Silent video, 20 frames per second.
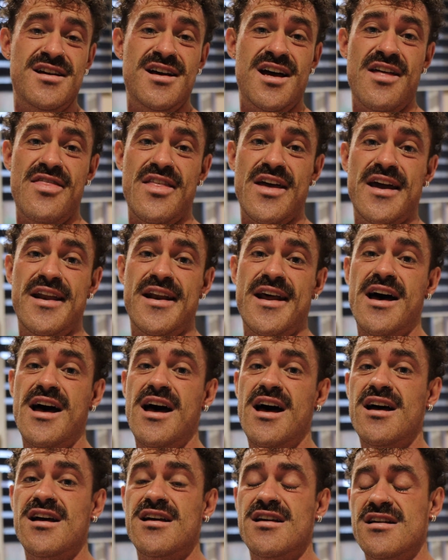And then
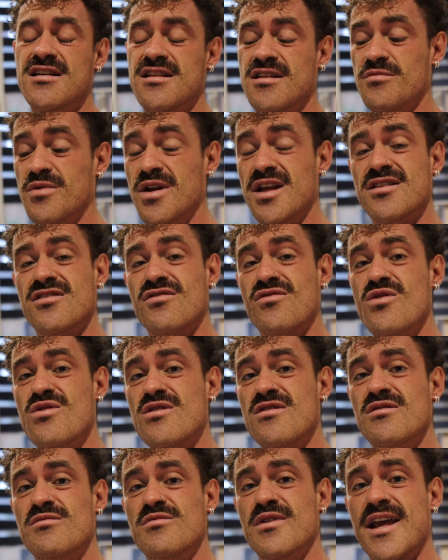we'll hit the road.
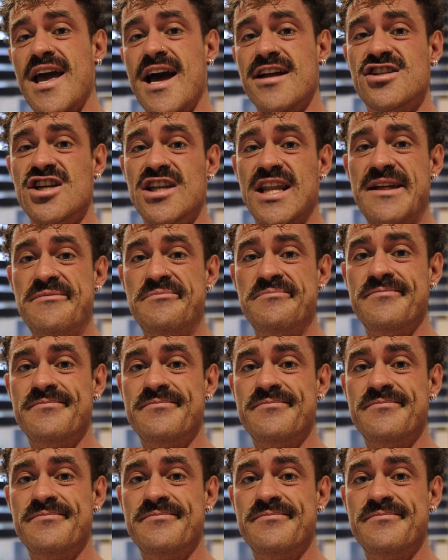We'll catch you then.